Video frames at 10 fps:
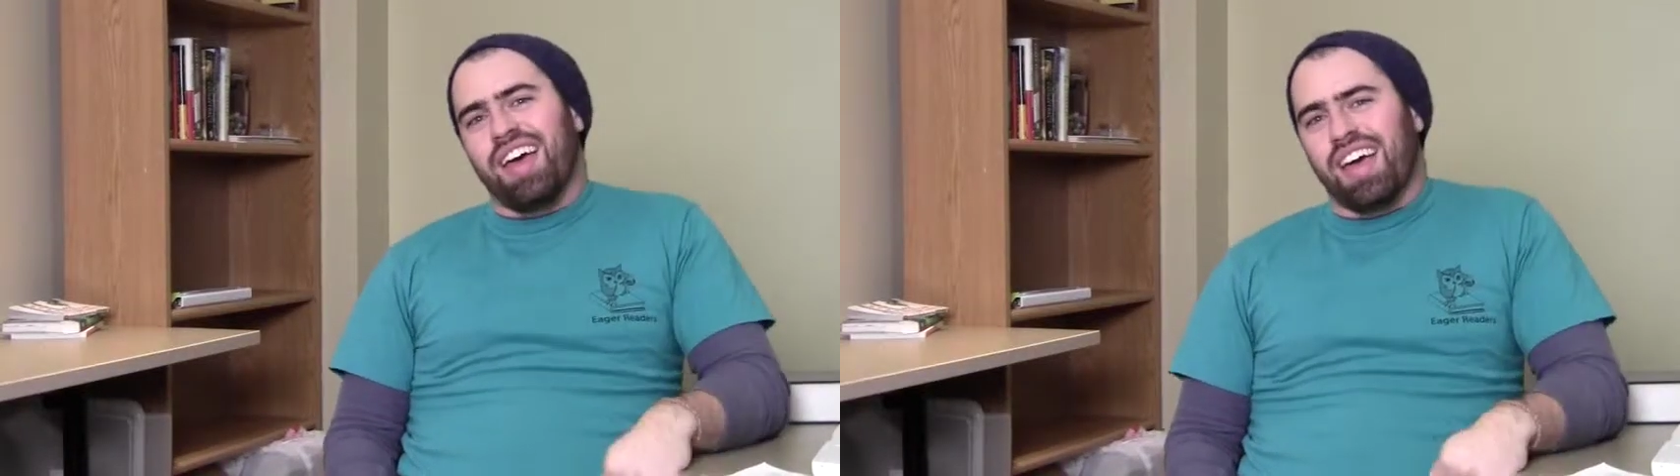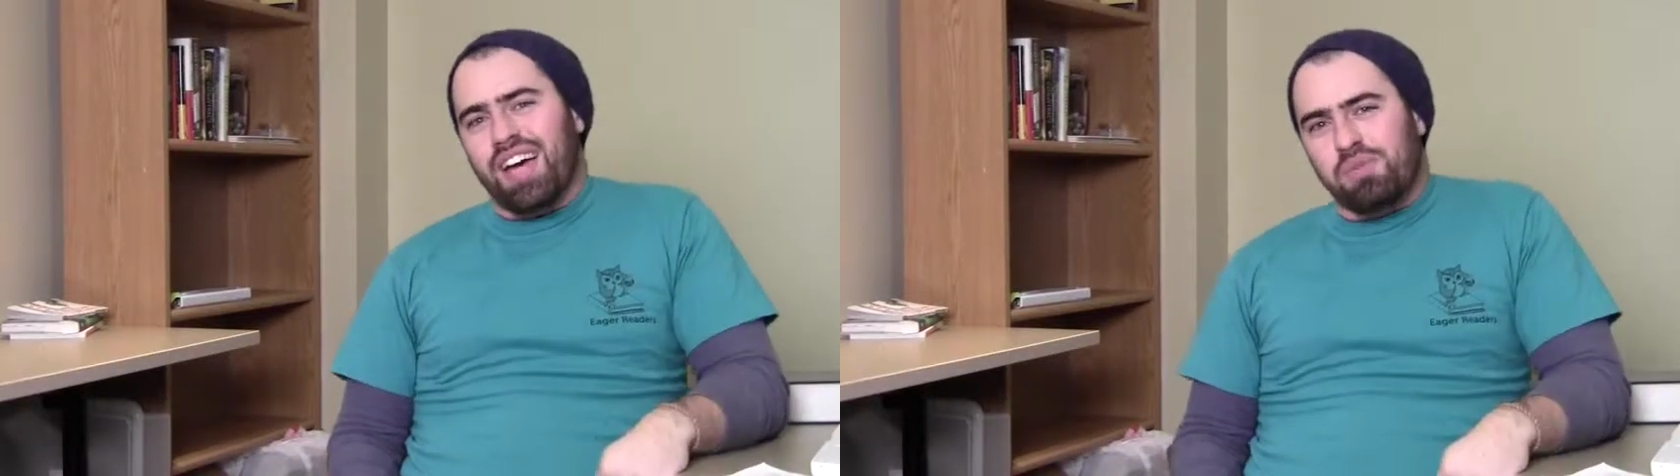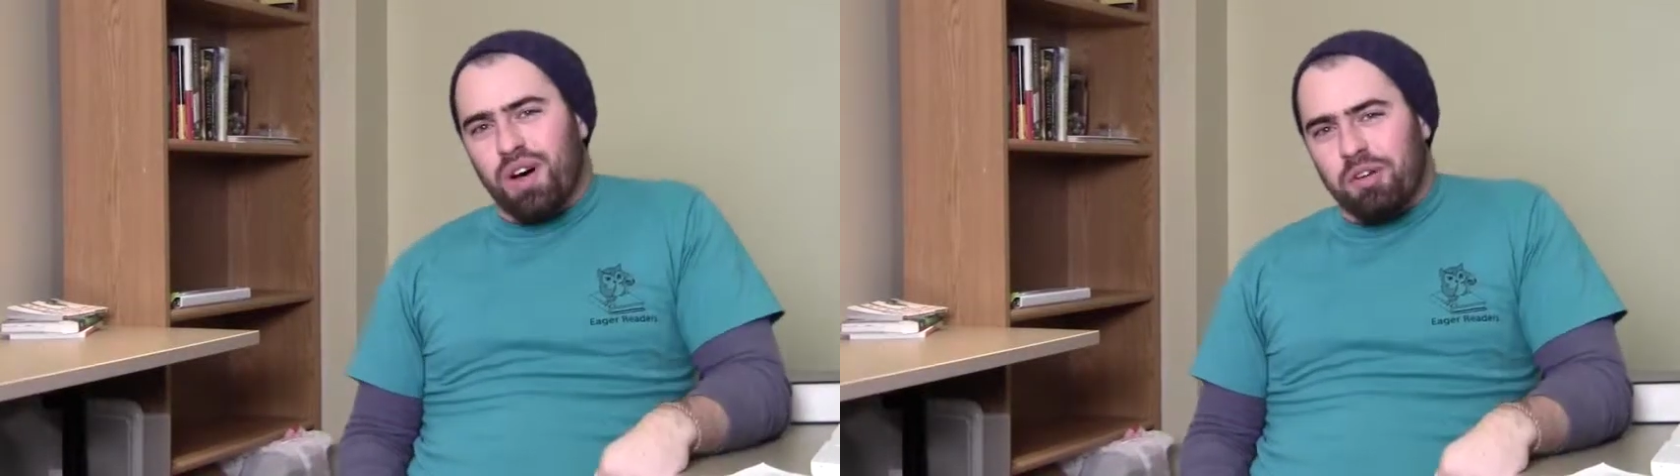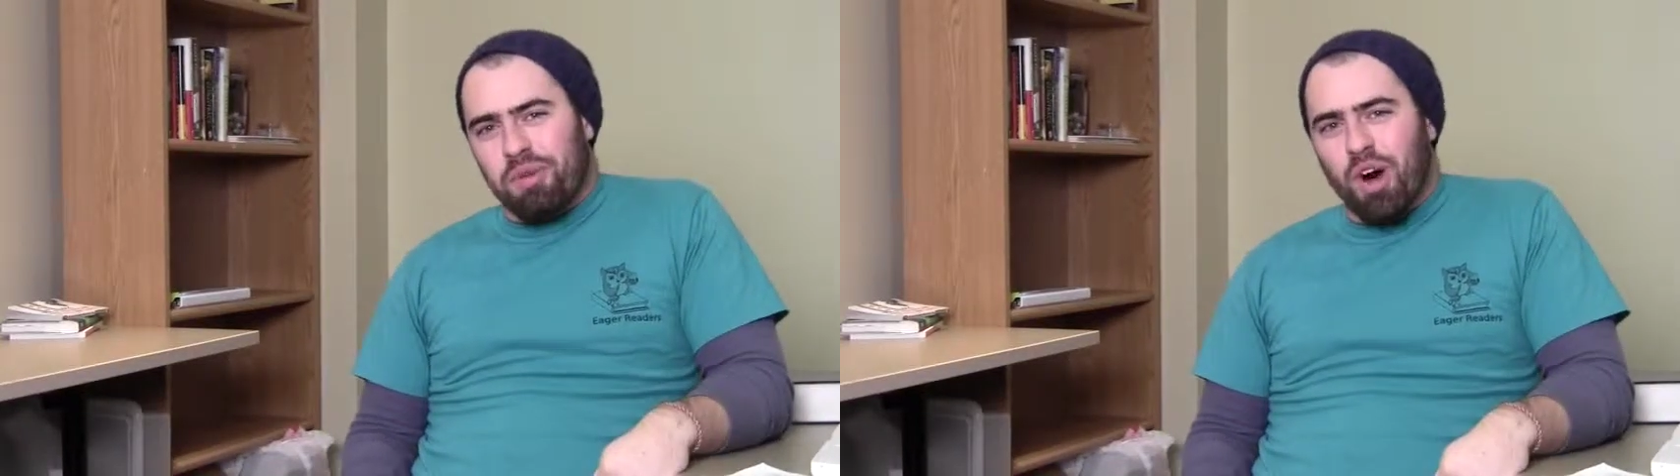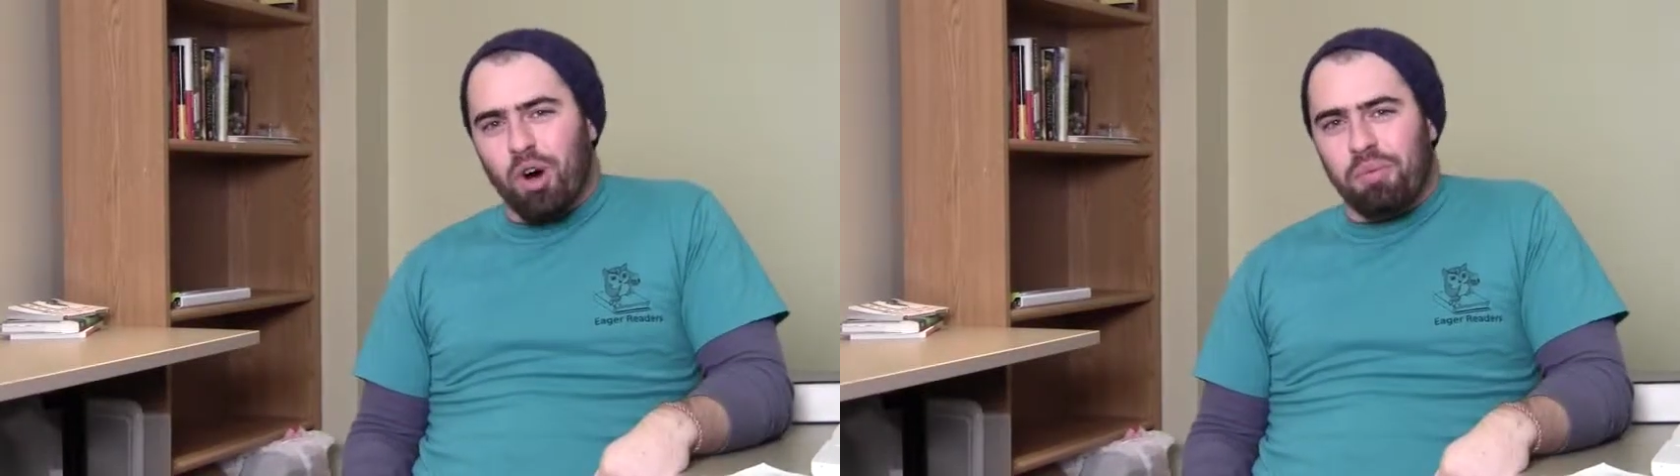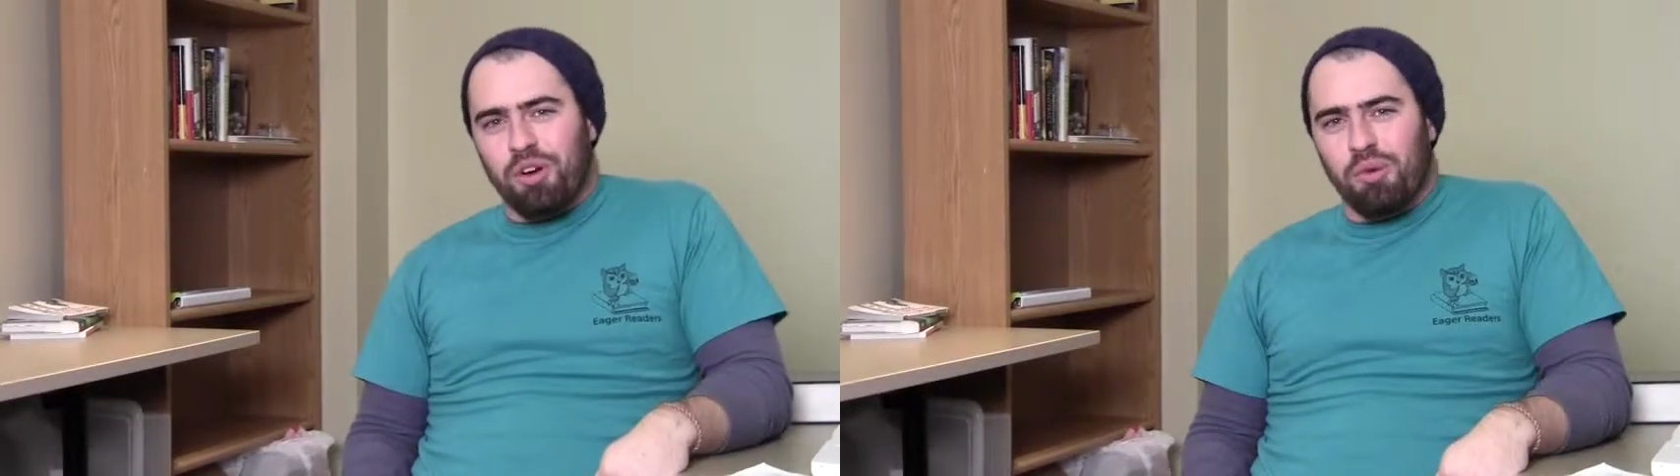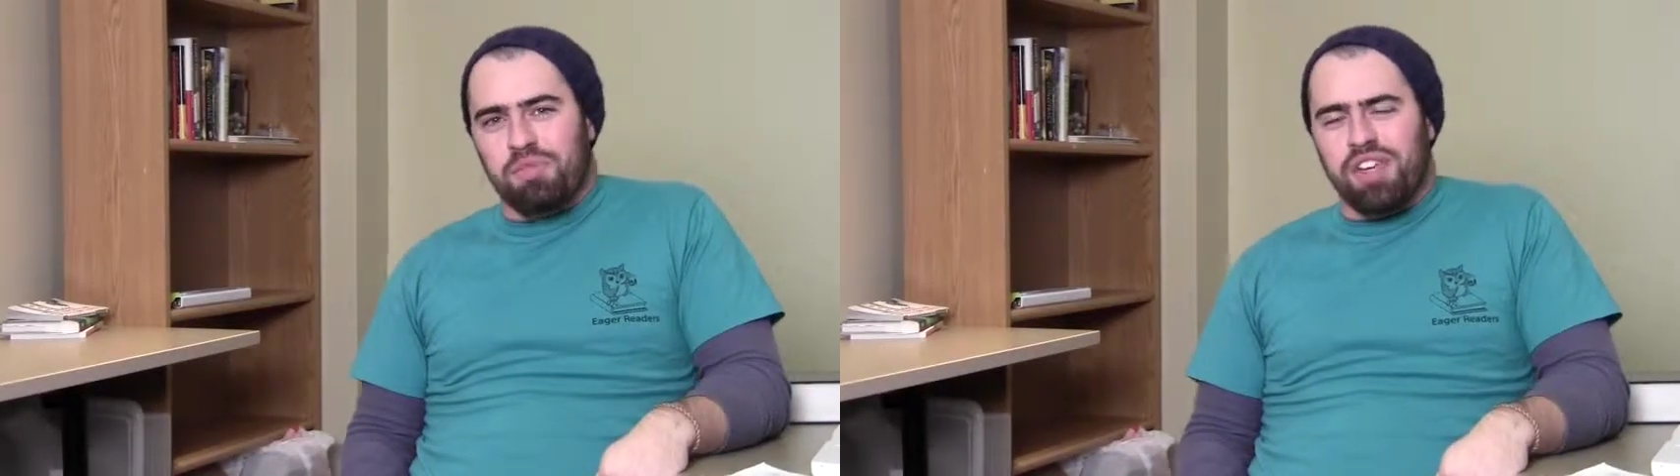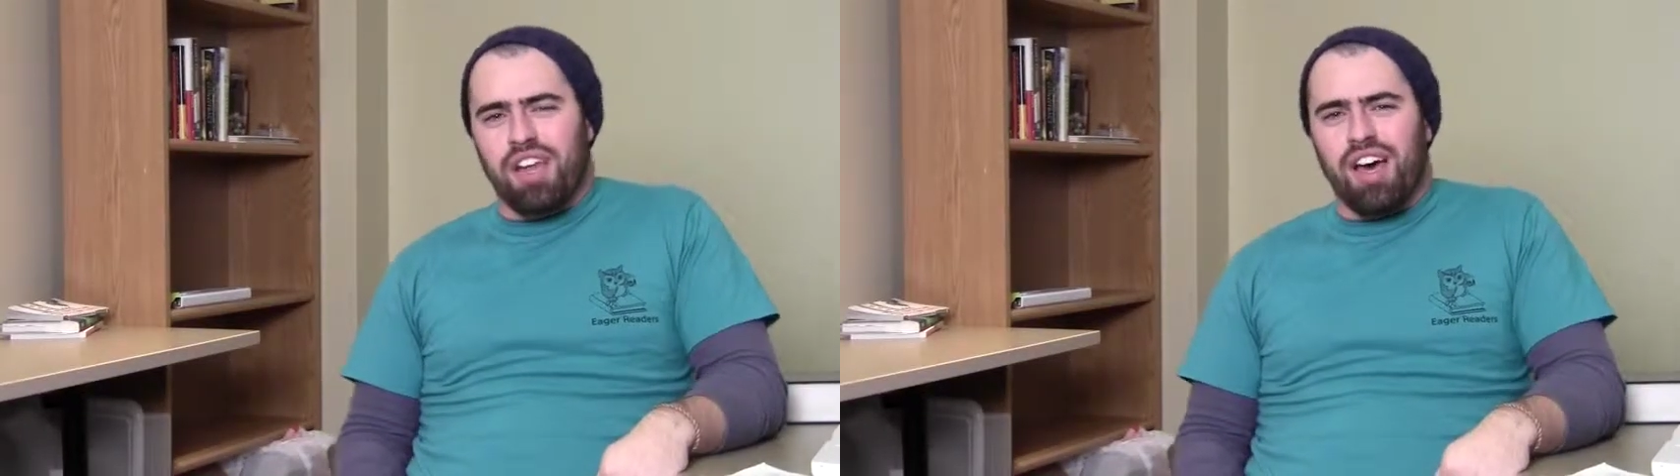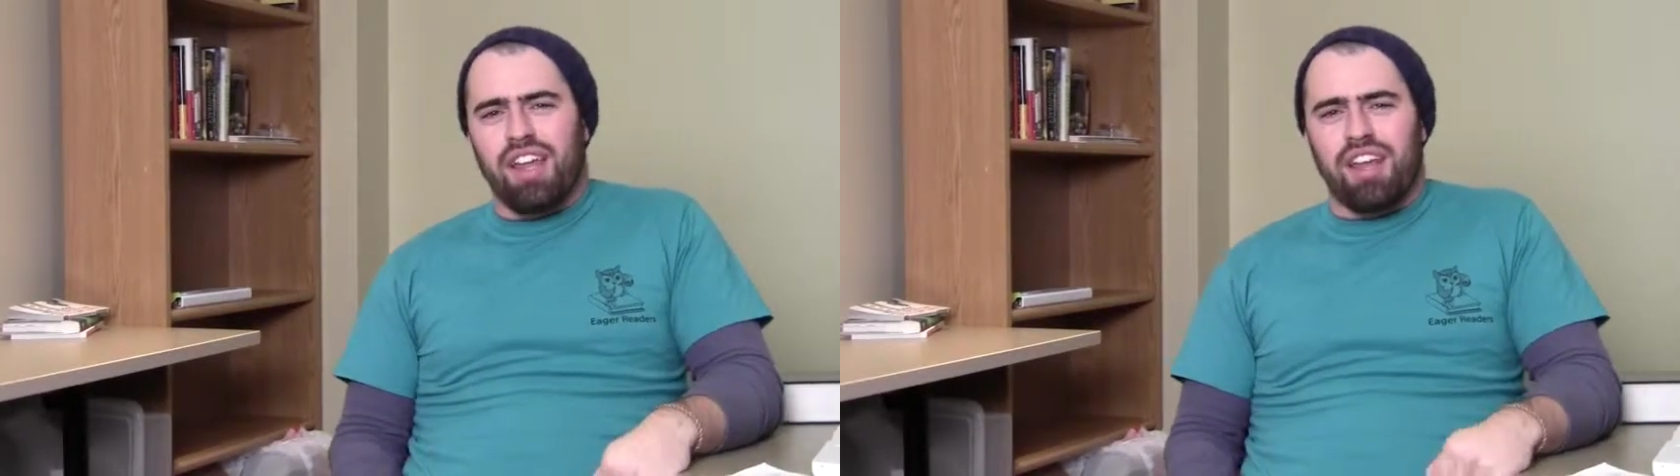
Hey guys, welcome to Home Group tonight.